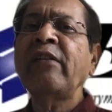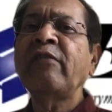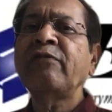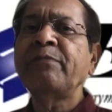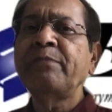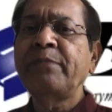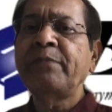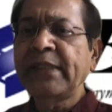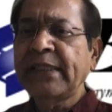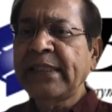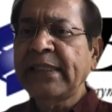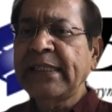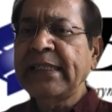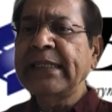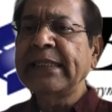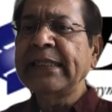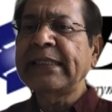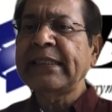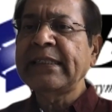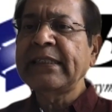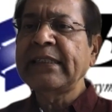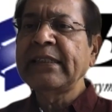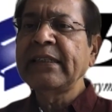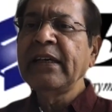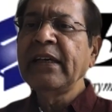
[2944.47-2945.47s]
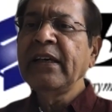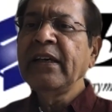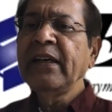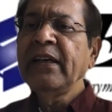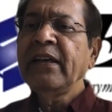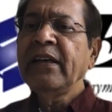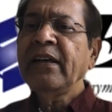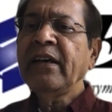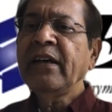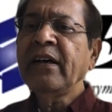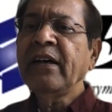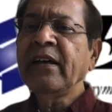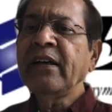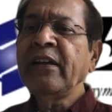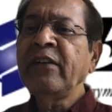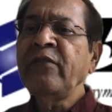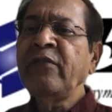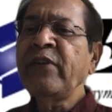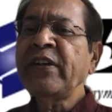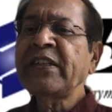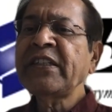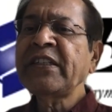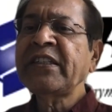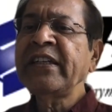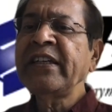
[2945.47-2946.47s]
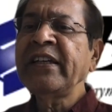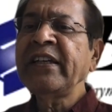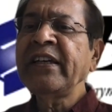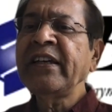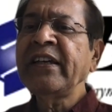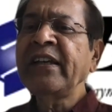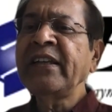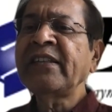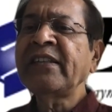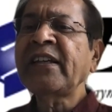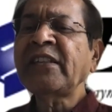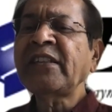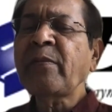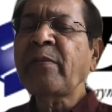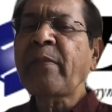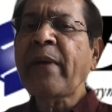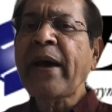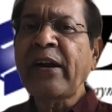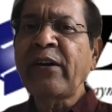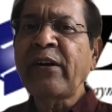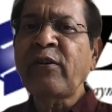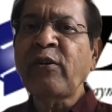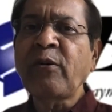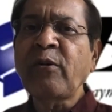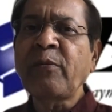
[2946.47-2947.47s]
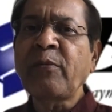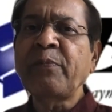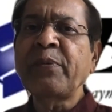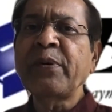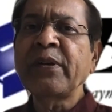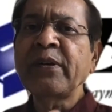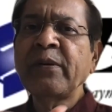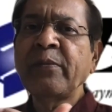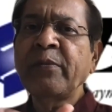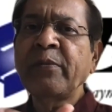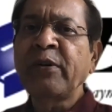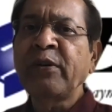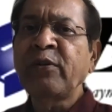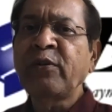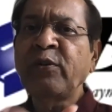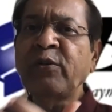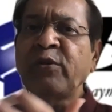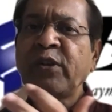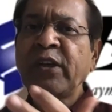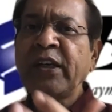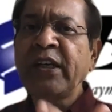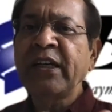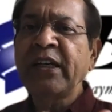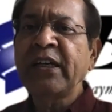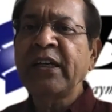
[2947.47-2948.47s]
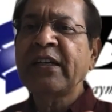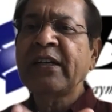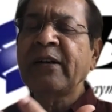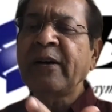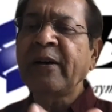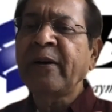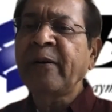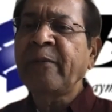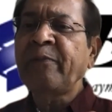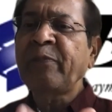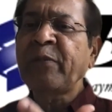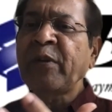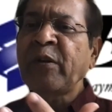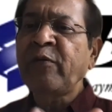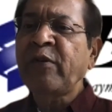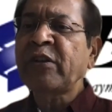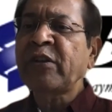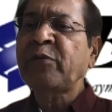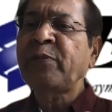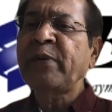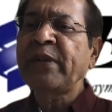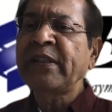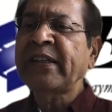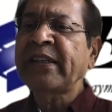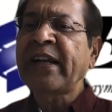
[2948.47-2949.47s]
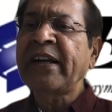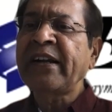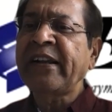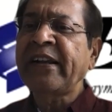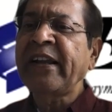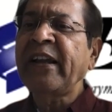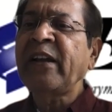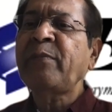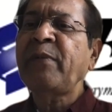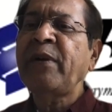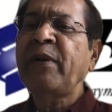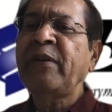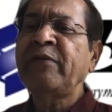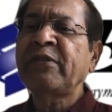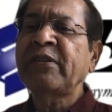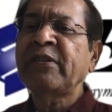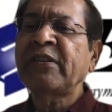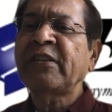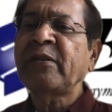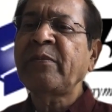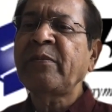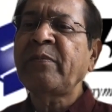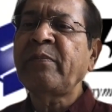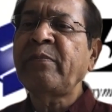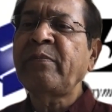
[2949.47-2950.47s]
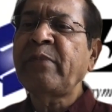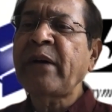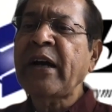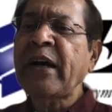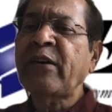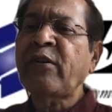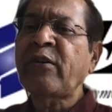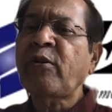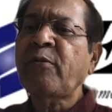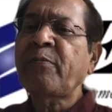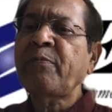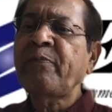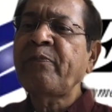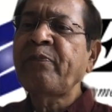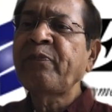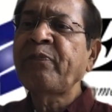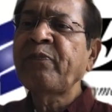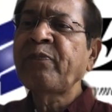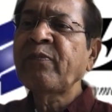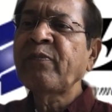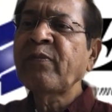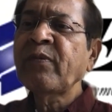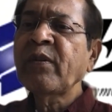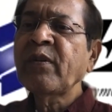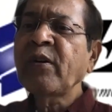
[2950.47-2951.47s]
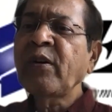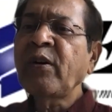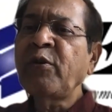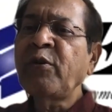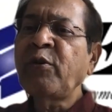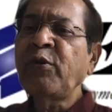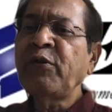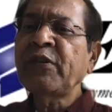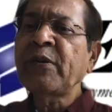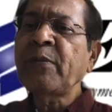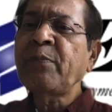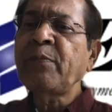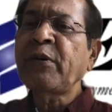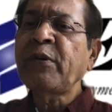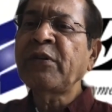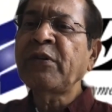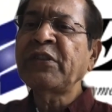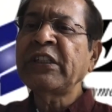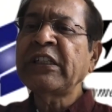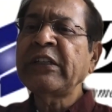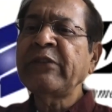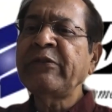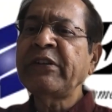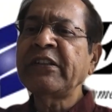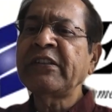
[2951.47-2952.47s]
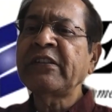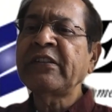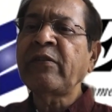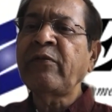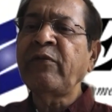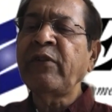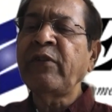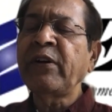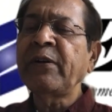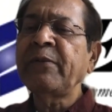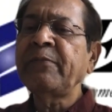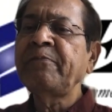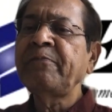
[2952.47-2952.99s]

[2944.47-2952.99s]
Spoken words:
of business investing in such a backdrop? I mean, do you think investments can take place in such a backdrop? Or do some positivity somewhere?